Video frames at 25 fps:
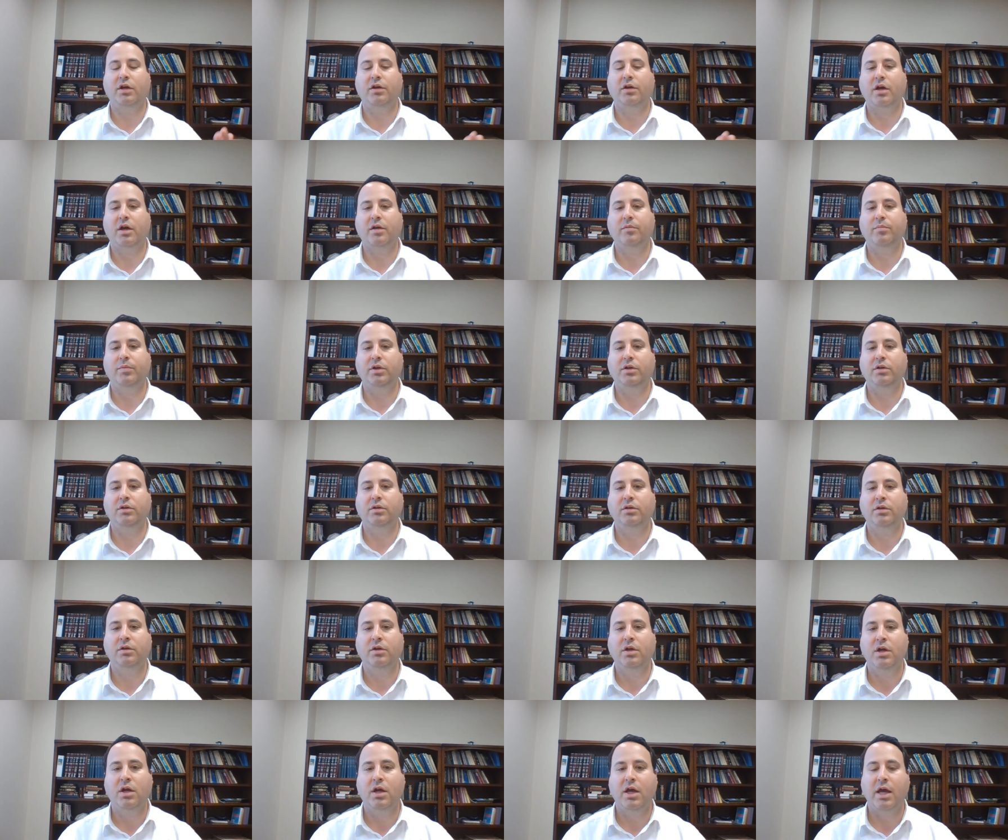I'd be
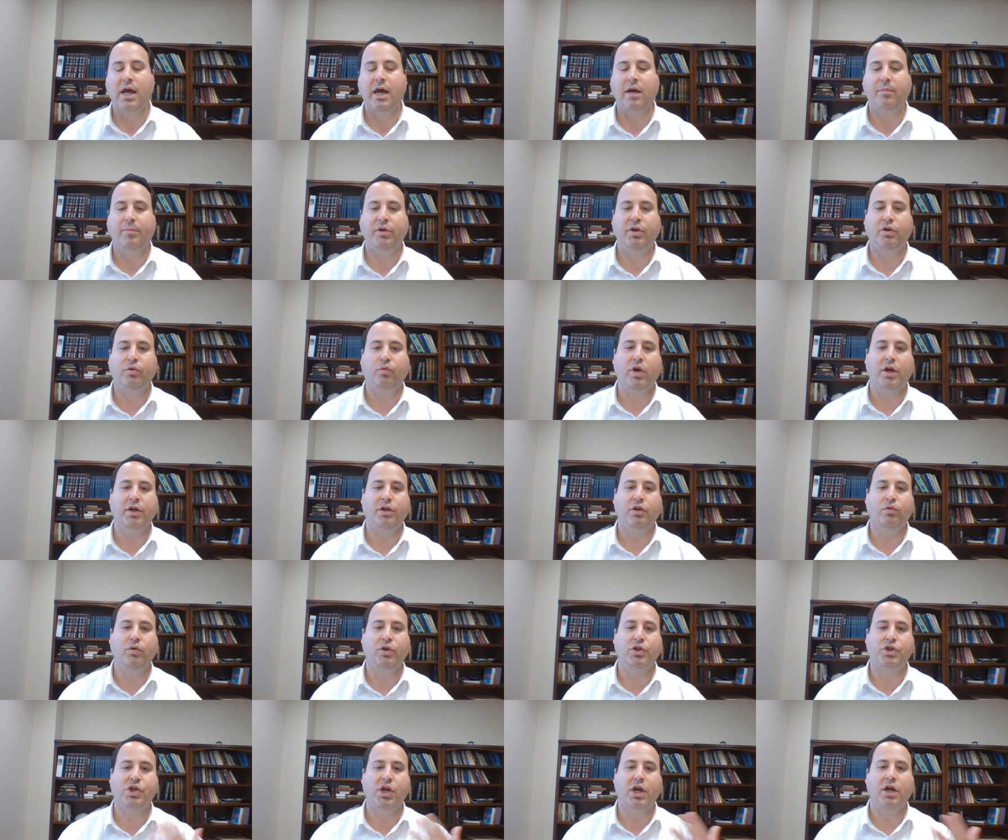happy to write you
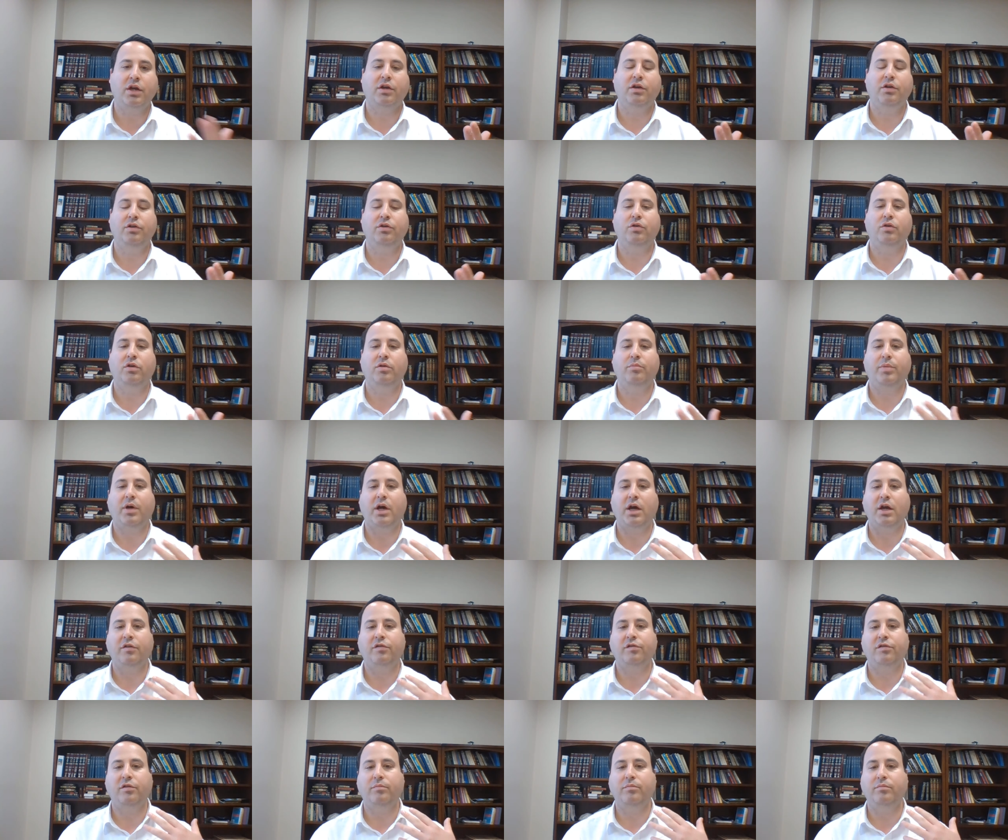a check and you can buy
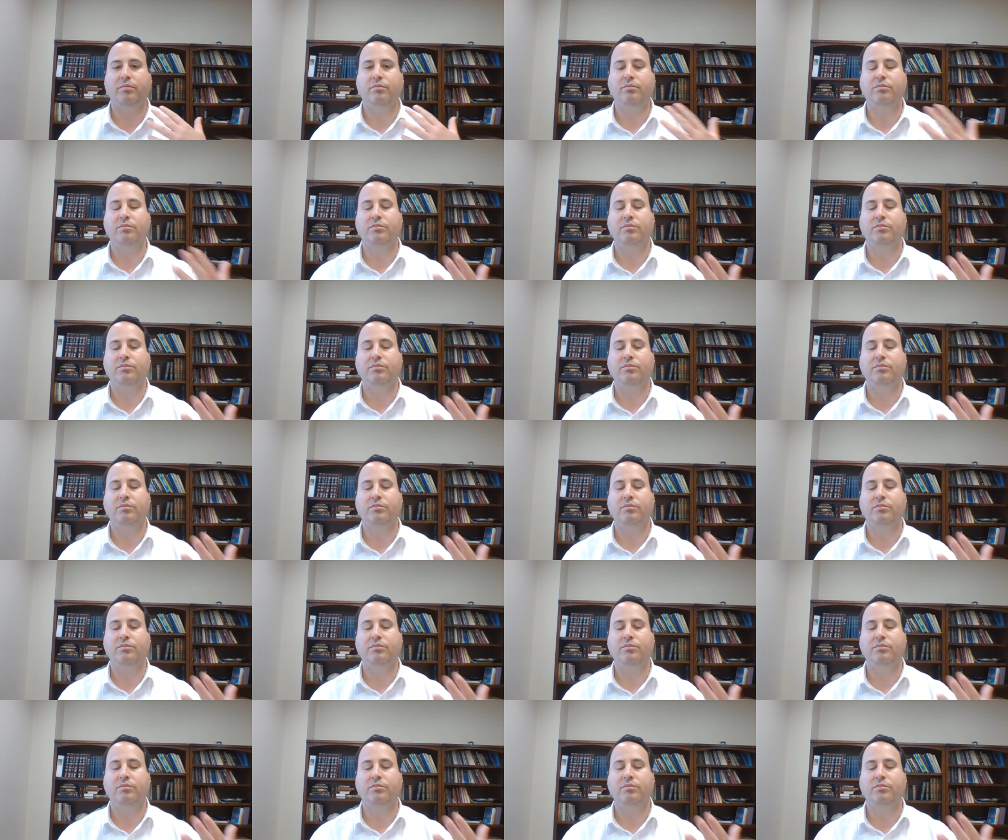some